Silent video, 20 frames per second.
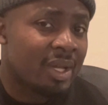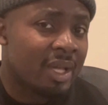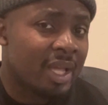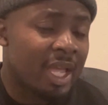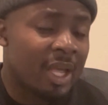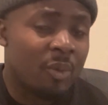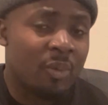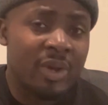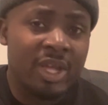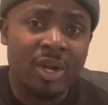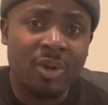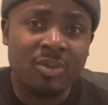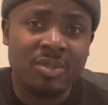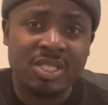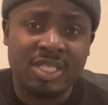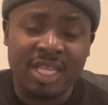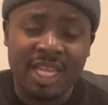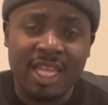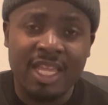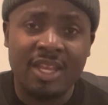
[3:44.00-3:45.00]
And we don't
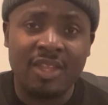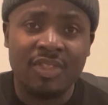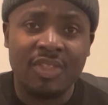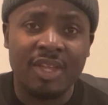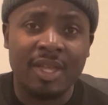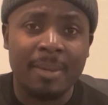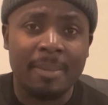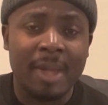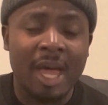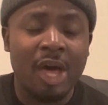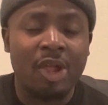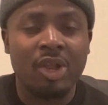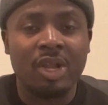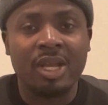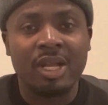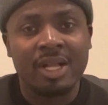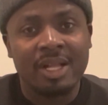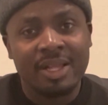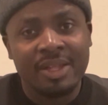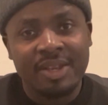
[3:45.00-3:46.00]
say anything about it.
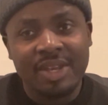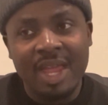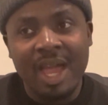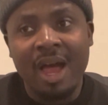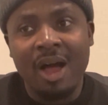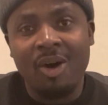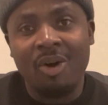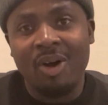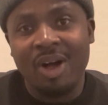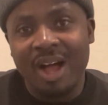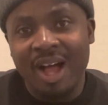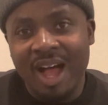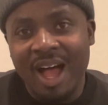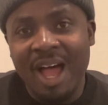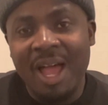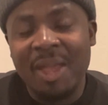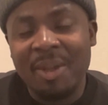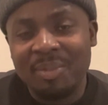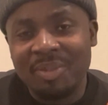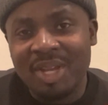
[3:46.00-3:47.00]
Now,
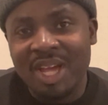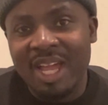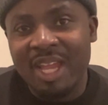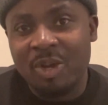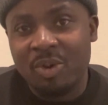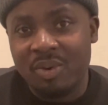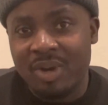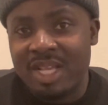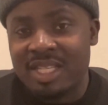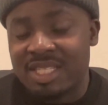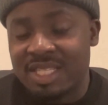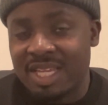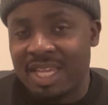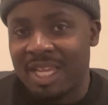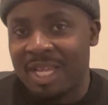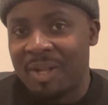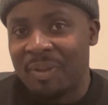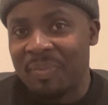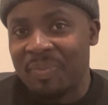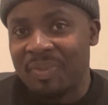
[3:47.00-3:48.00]
I am
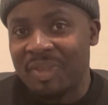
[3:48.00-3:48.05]
digressing